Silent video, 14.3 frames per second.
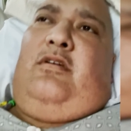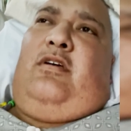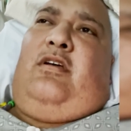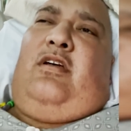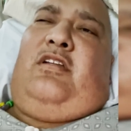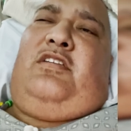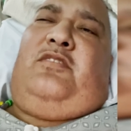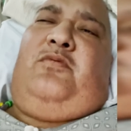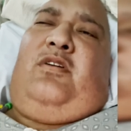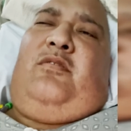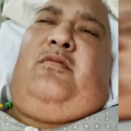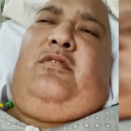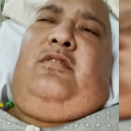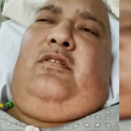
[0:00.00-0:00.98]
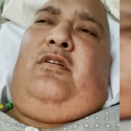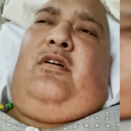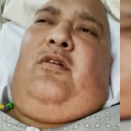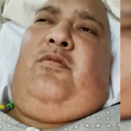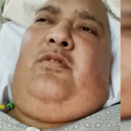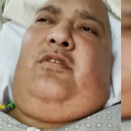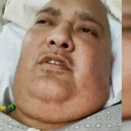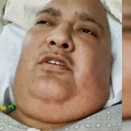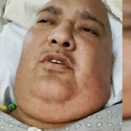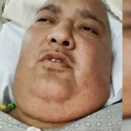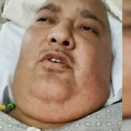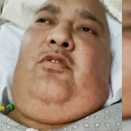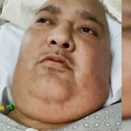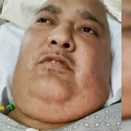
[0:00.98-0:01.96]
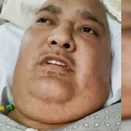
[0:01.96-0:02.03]
I just want to go
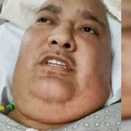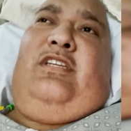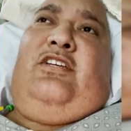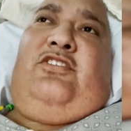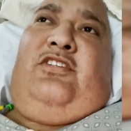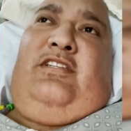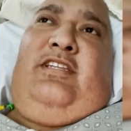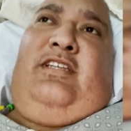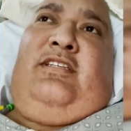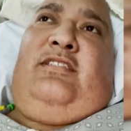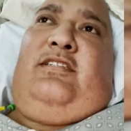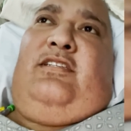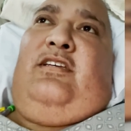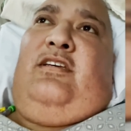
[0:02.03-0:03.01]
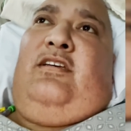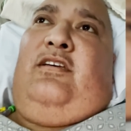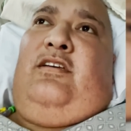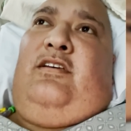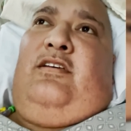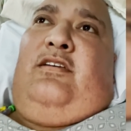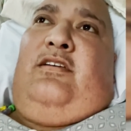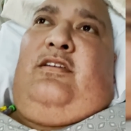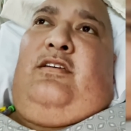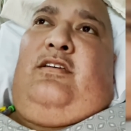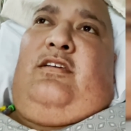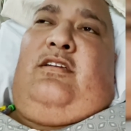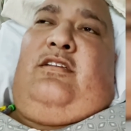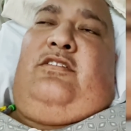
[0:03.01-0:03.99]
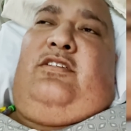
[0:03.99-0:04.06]
home conditionless
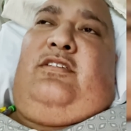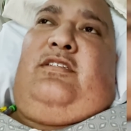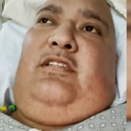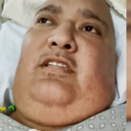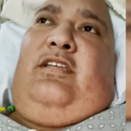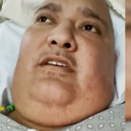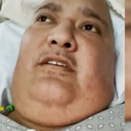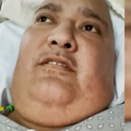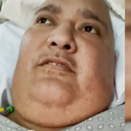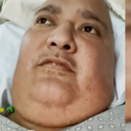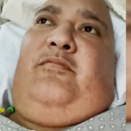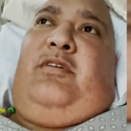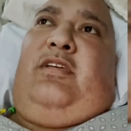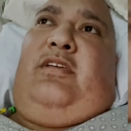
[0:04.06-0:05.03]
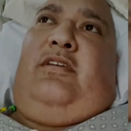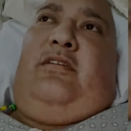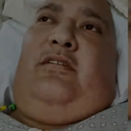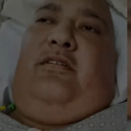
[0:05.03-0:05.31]
and just live, man.